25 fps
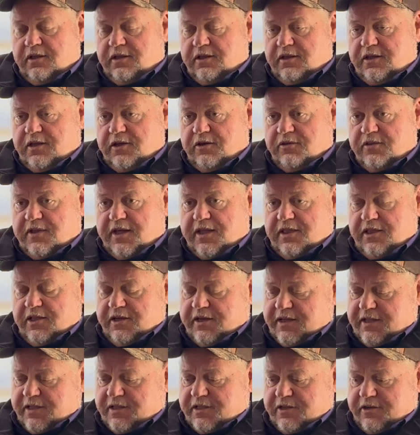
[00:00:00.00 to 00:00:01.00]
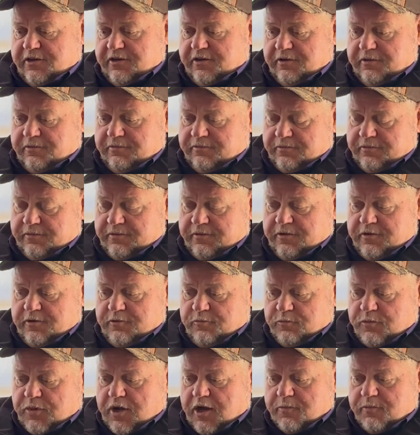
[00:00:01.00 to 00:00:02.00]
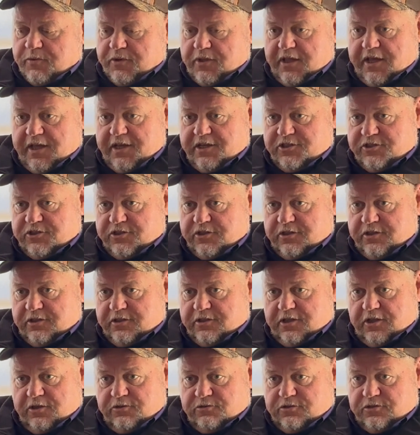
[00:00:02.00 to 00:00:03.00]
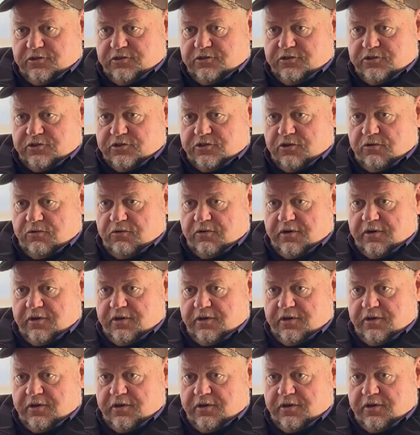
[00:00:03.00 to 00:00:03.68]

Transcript: you know, they look at their population close to the store.